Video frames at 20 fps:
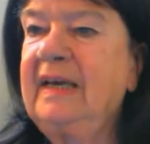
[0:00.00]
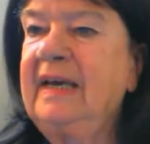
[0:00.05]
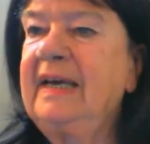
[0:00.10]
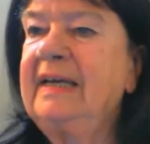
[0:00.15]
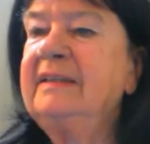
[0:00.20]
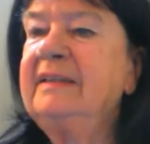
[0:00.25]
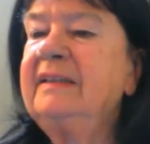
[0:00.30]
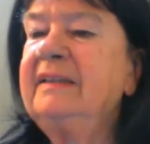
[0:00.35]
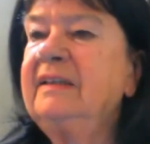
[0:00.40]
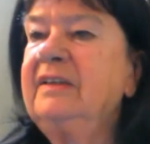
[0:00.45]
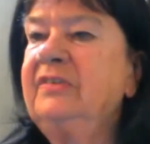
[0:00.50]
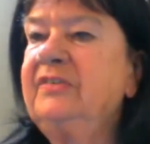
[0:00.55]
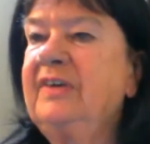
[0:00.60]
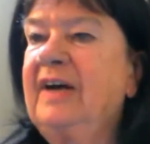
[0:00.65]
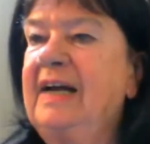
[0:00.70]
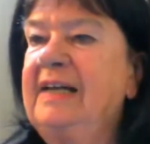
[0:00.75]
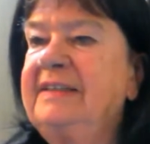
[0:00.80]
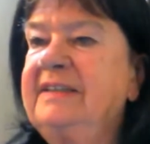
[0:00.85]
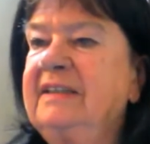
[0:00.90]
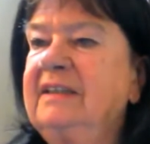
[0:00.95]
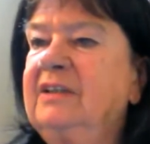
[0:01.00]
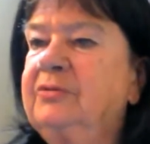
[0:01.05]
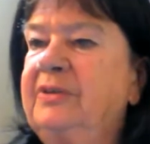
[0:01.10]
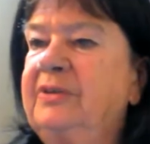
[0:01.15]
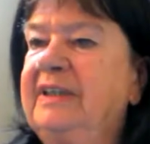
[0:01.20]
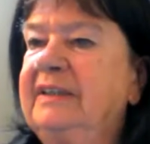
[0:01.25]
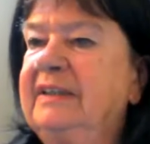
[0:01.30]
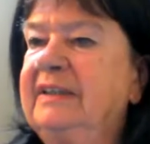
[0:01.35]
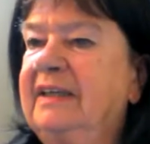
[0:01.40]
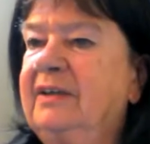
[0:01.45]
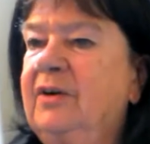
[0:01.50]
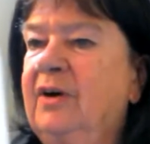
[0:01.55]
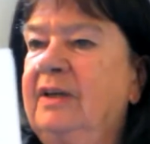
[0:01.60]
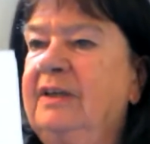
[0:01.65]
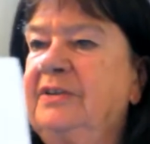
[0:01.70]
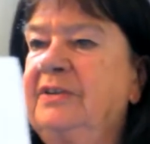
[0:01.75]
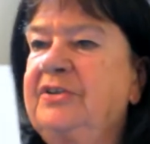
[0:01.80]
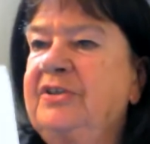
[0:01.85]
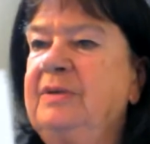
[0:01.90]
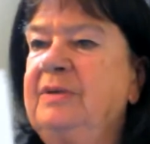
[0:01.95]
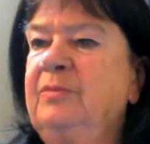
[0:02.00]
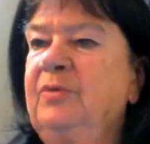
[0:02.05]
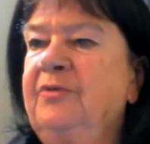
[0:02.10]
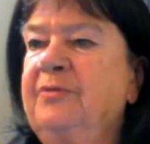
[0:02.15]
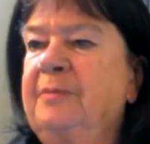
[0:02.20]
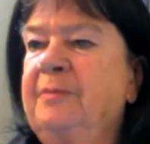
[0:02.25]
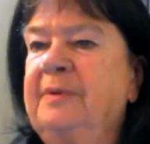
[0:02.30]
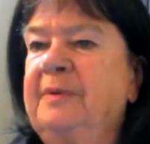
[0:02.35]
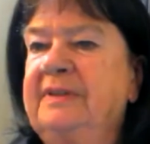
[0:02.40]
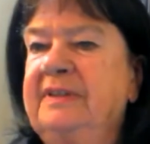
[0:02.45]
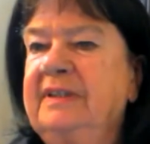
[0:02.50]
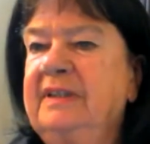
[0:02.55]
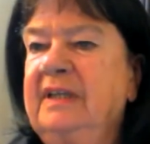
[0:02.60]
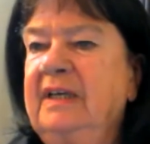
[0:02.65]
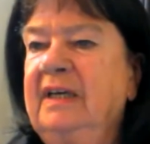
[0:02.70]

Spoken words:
and the resulting green ecology movement.